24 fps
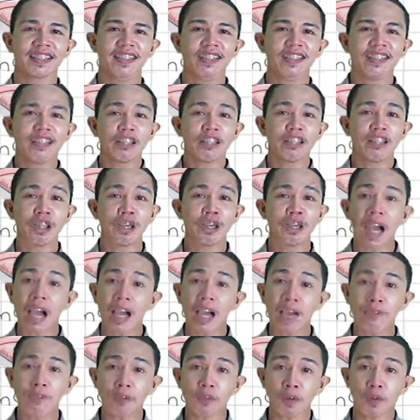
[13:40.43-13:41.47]
Do you
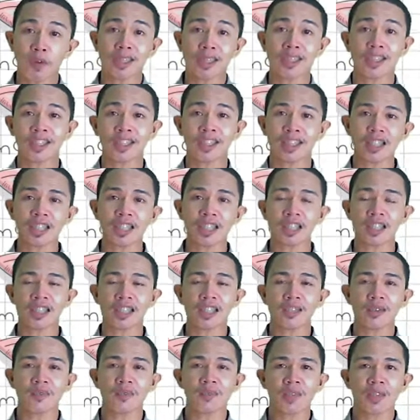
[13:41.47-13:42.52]
have questions?
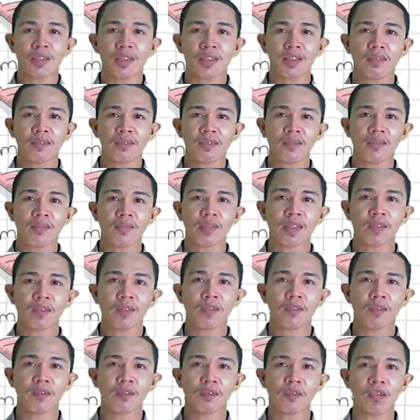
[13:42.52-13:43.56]

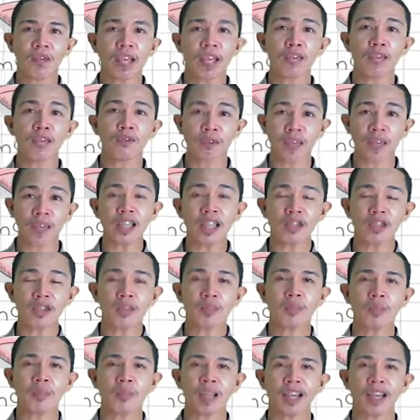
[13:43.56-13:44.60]
Feel free to
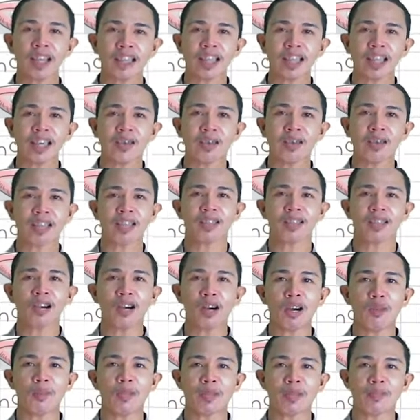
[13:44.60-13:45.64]
plug them in the
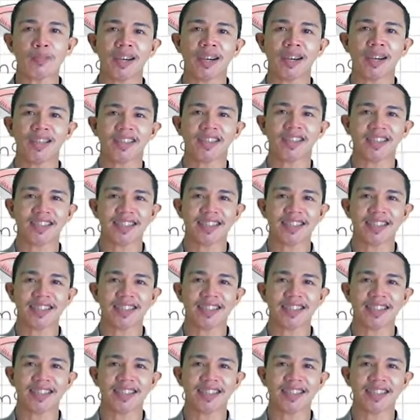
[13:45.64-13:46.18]
comment box.